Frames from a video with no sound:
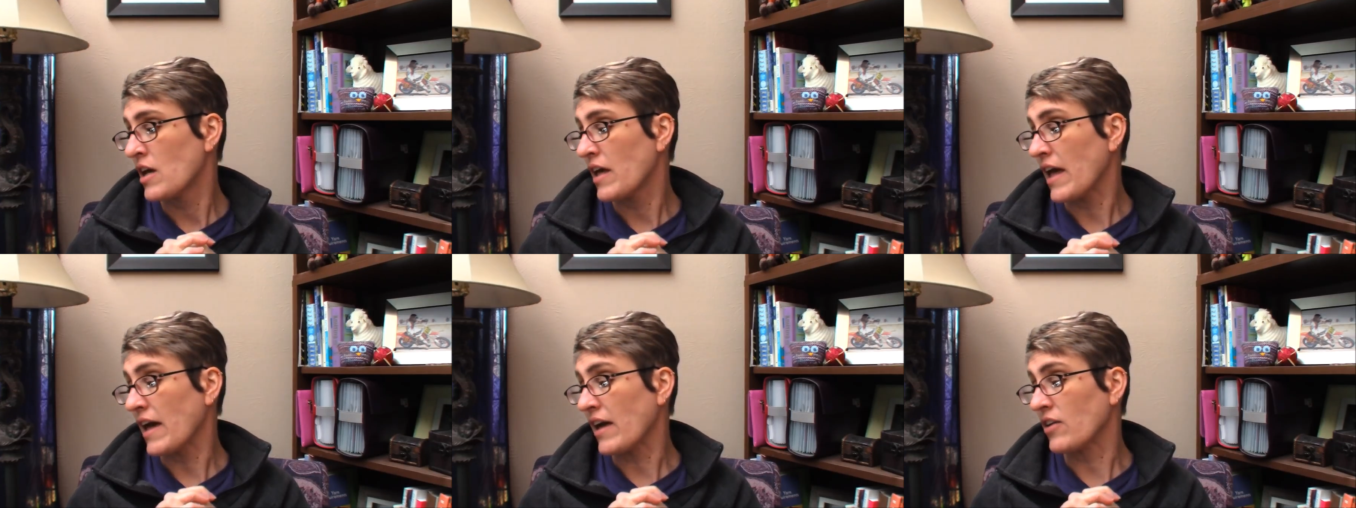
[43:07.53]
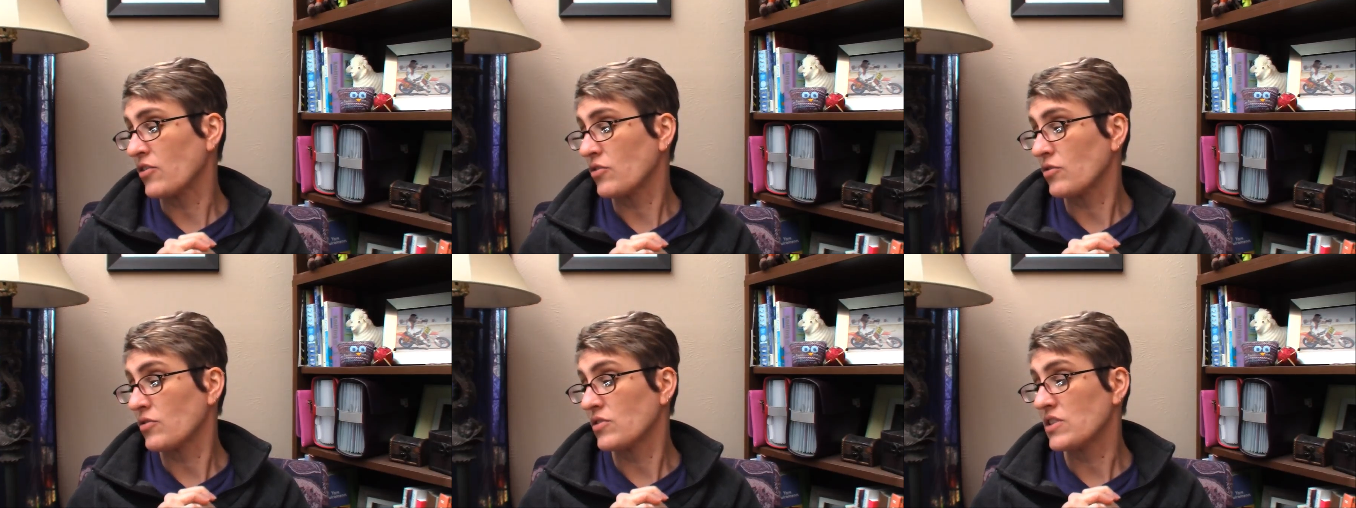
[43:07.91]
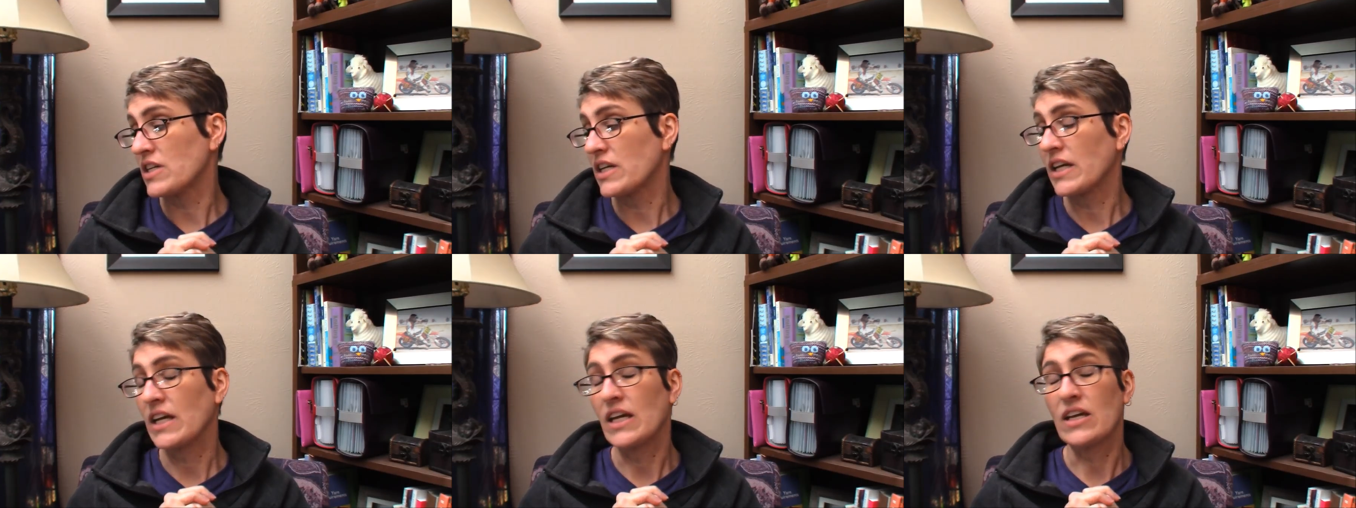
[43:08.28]
And
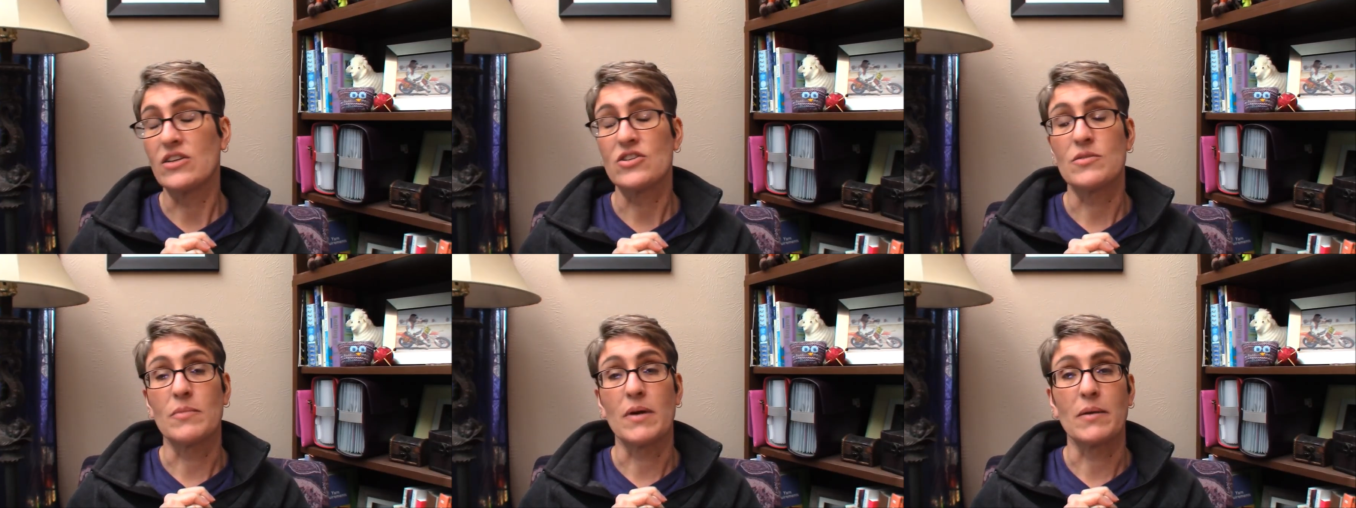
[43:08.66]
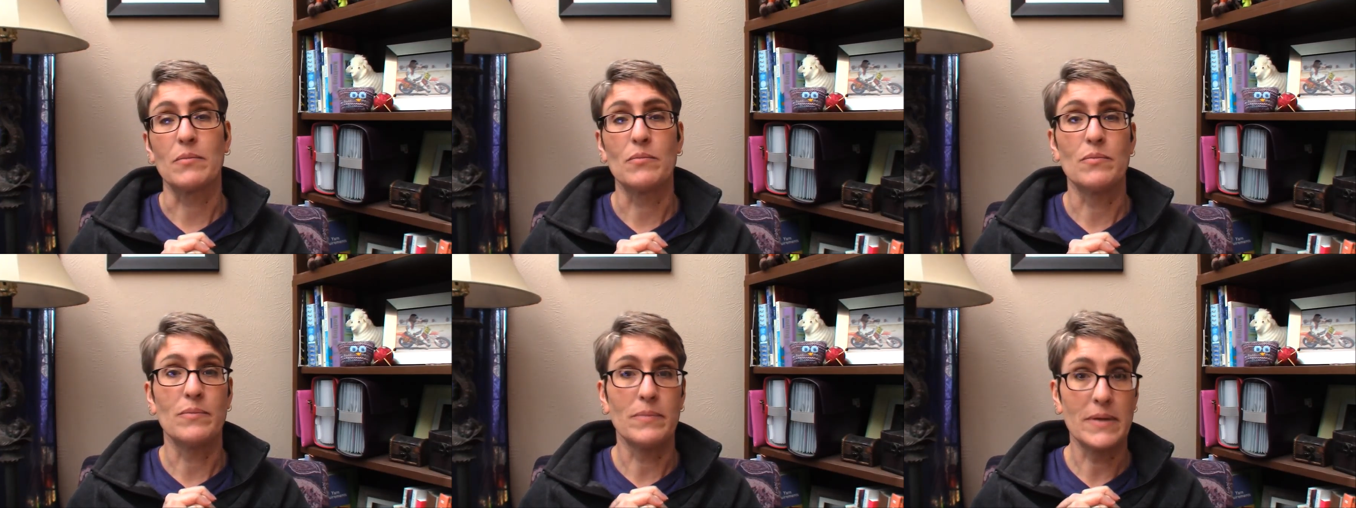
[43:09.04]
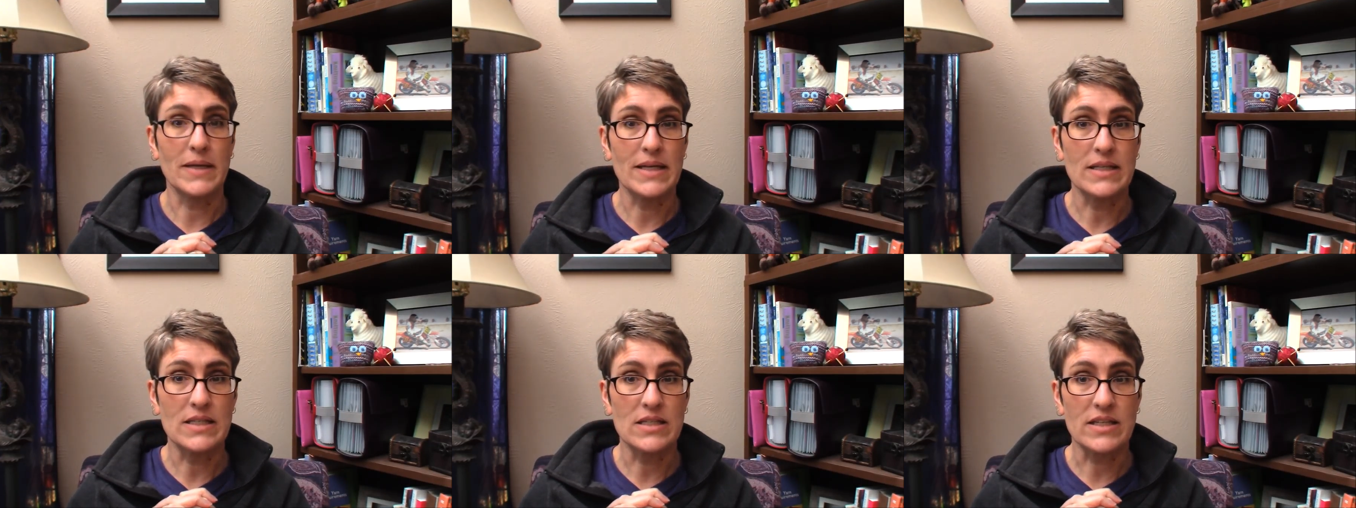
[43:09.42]
digging into my
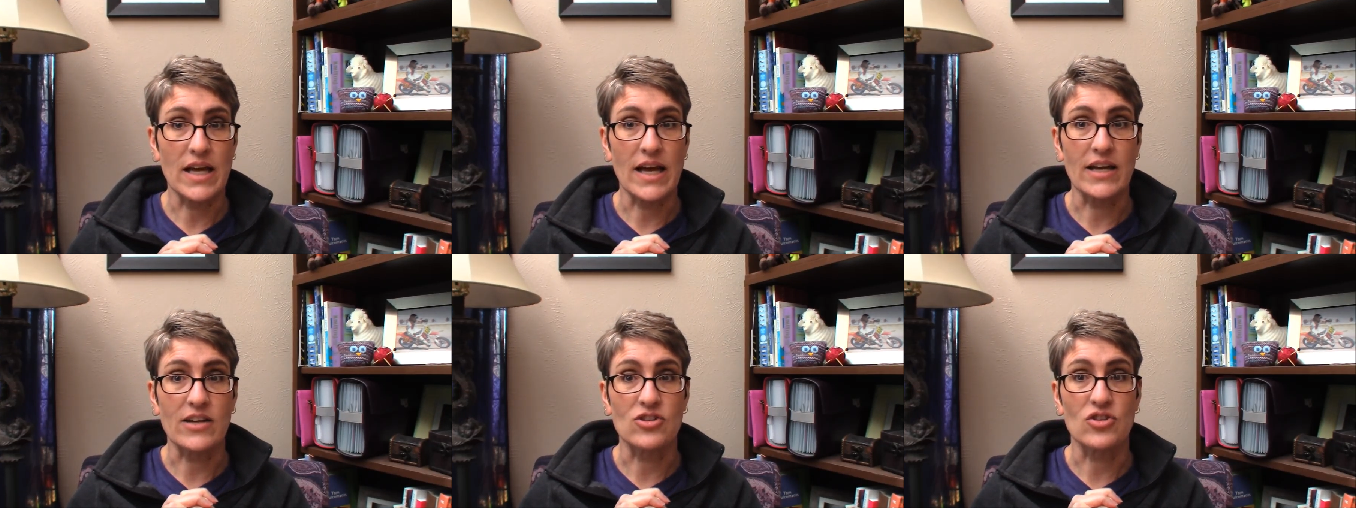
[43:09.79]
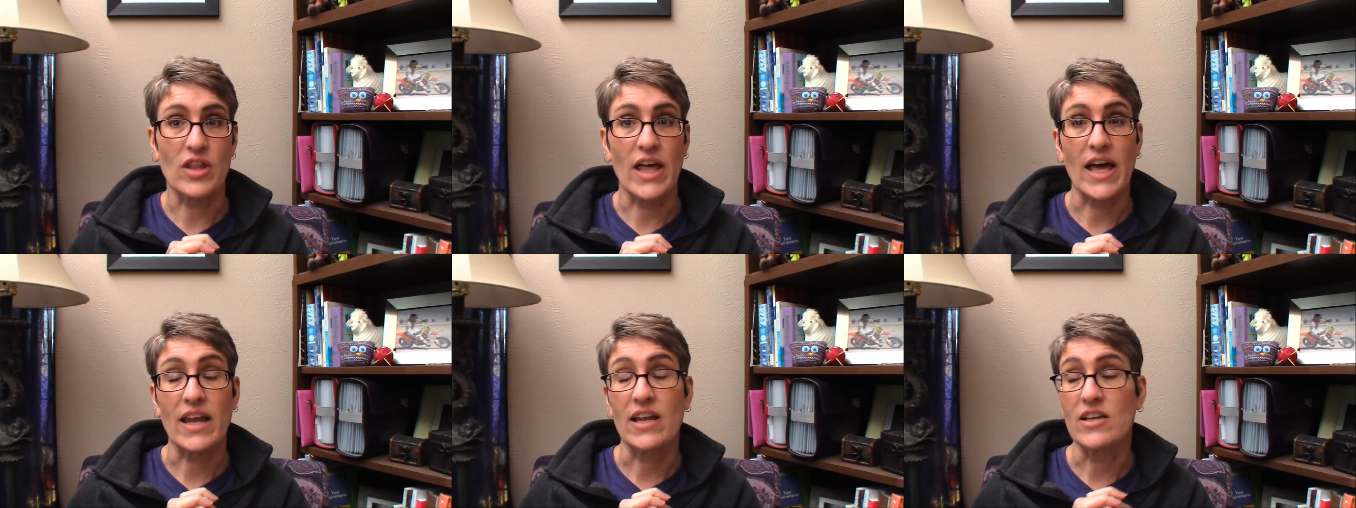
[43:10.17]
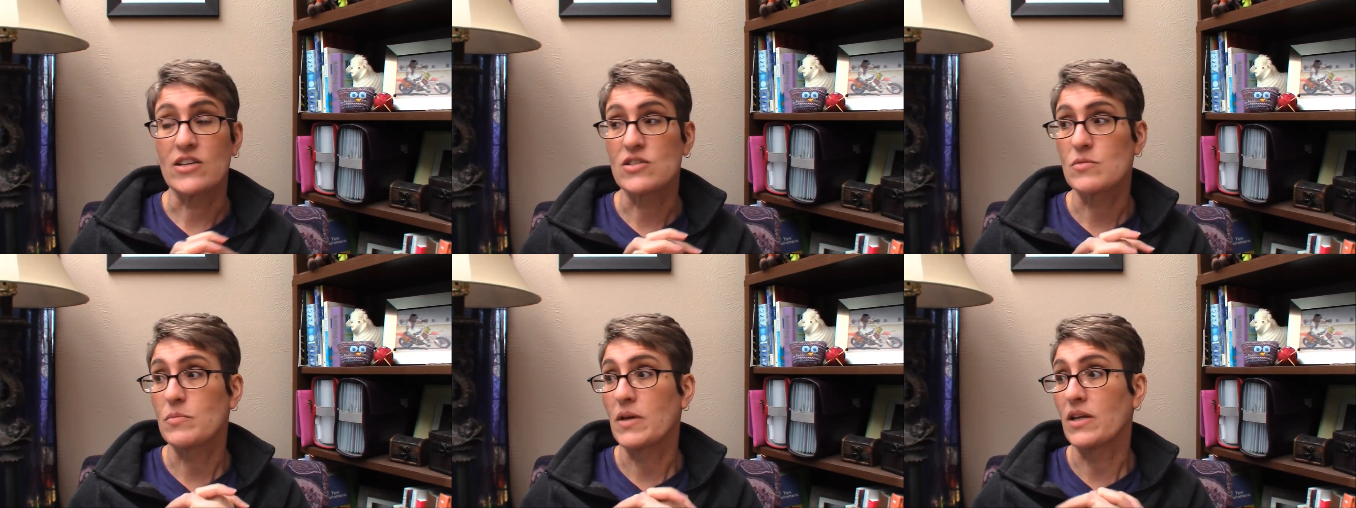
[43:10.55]
bead stash, that
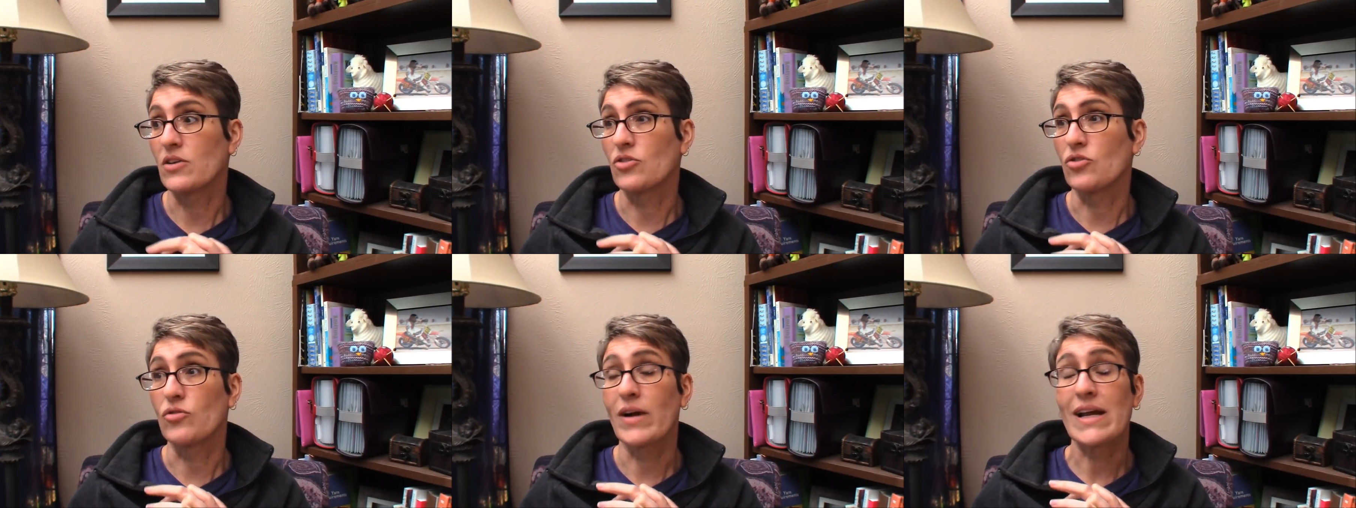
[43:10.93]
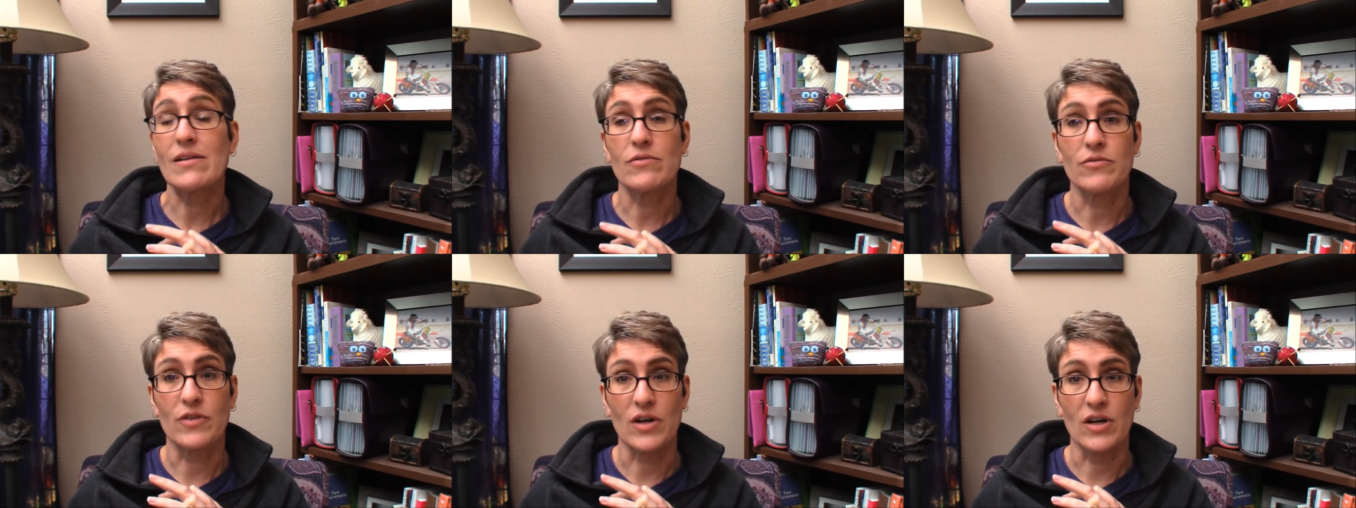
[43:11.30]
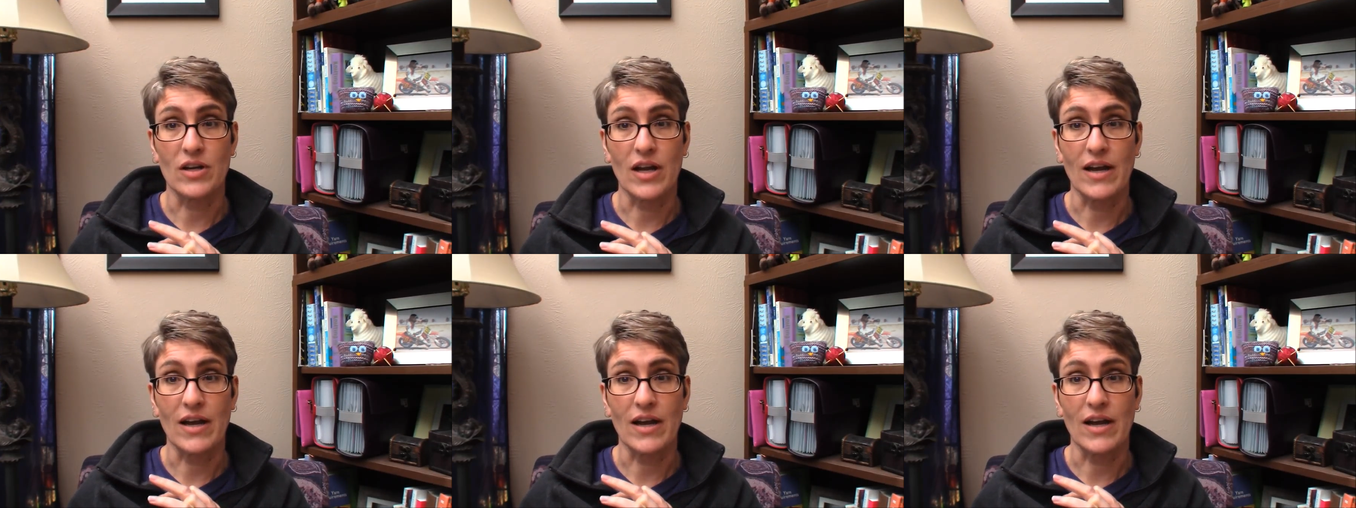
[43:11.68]
has been great fun.